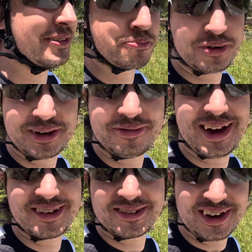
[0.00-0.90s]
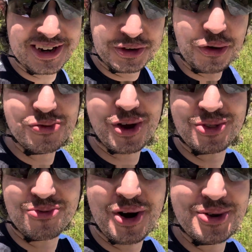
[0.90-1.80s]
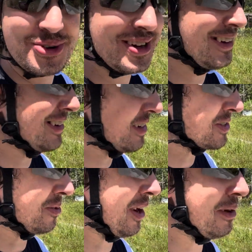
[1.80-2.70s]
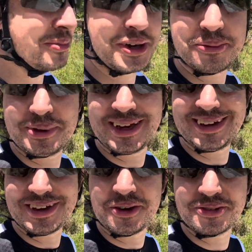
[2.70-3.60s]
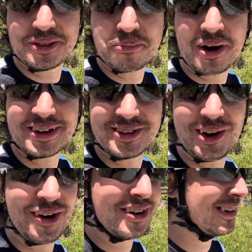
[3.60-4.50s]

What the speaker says: It's pretty fast, and I don't know the road, so I am going to be using the brakes a lot,